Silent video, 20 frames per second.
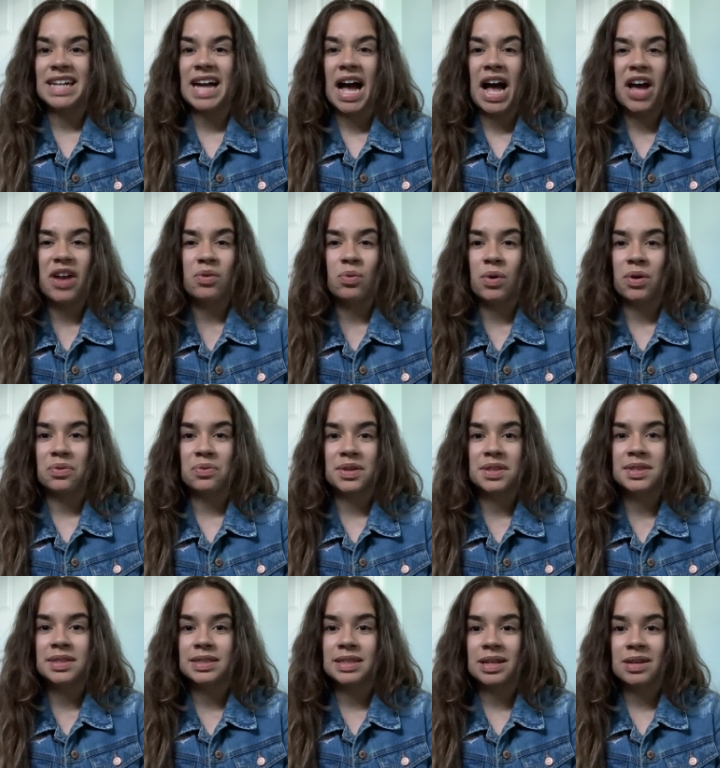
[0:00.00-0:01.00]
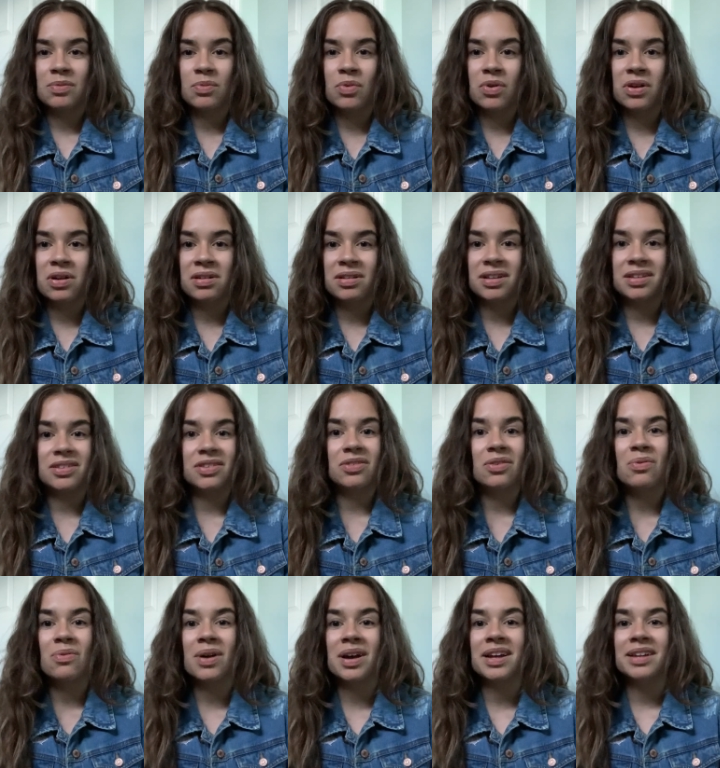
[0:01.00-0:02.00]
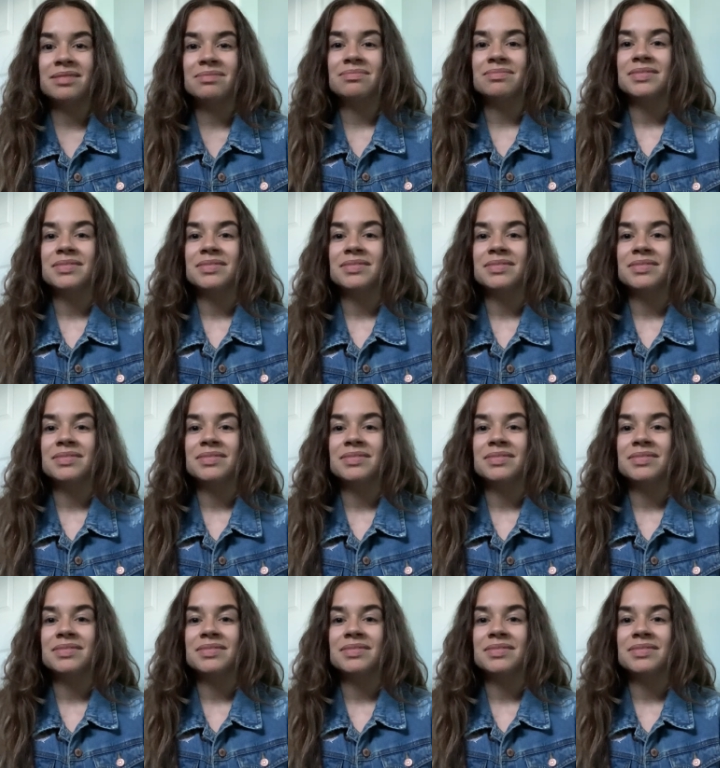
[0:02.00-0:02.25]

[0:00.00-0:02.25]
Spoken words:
I don't want to read this anymore. And you know what?